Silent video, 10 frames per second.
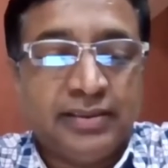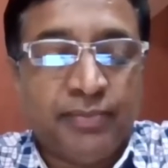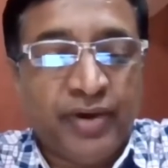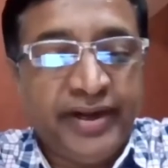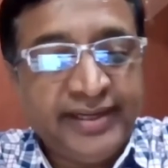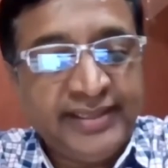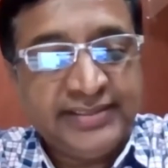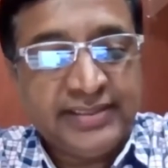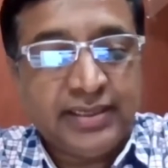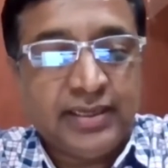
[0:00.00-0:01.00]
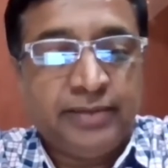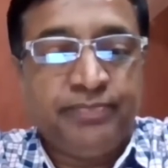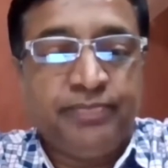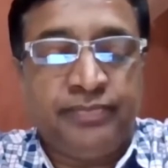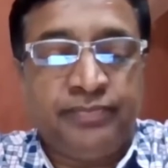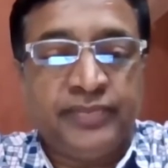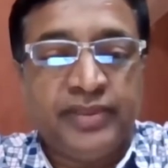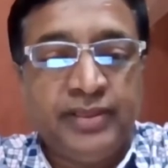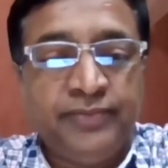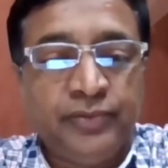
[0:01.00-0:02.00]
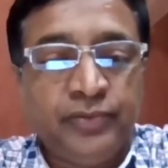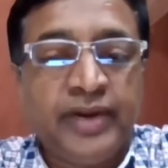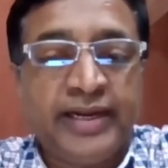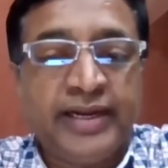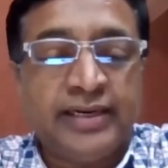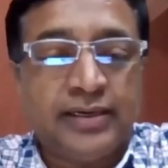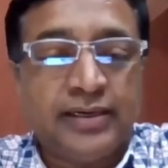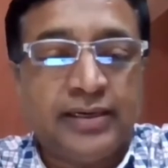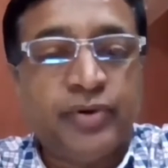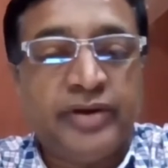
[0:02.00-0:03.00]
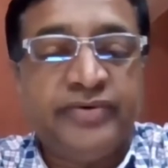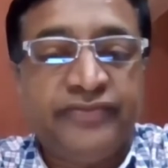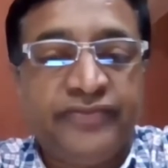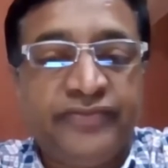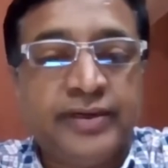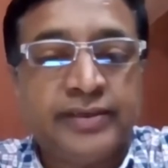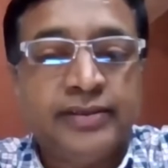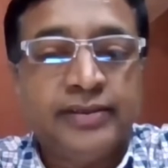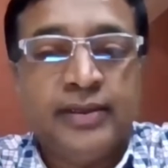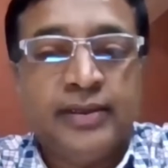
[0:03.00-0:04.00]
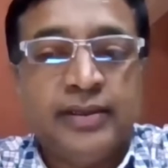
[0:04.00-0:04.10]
The point is, if you look at an unemployment figure,